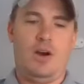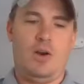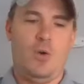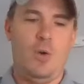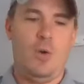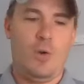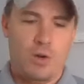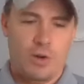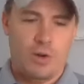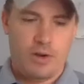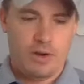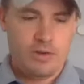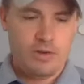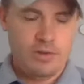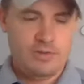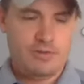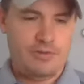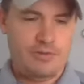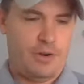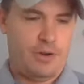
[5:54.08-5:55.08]
Or
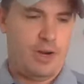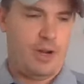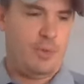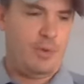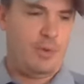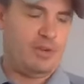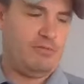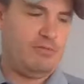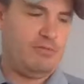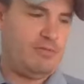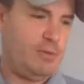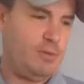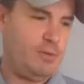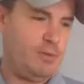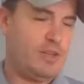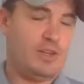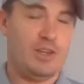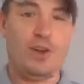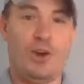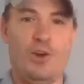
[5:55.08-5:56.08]
for anyone
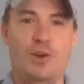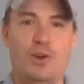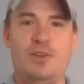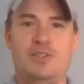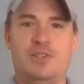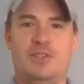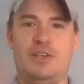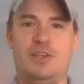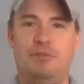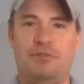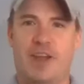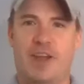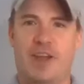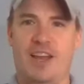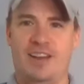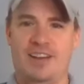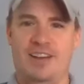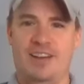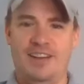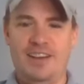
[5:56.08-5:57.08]
who's a currency
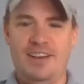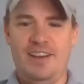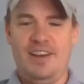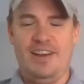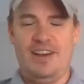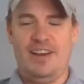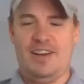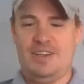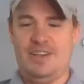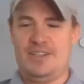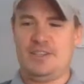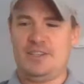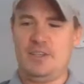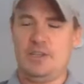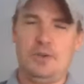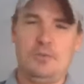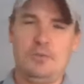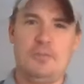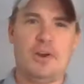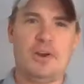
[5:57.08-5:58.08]
fan, it's the
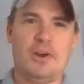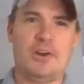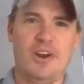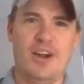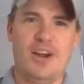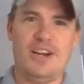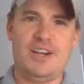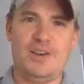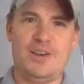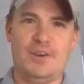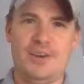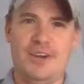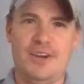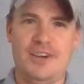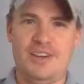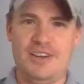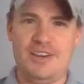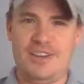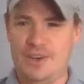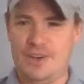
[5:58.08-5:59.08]
little marker on
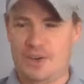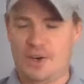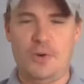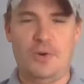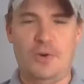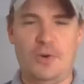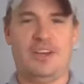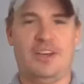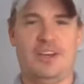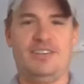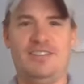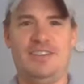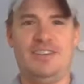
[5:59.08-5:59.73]
your coin.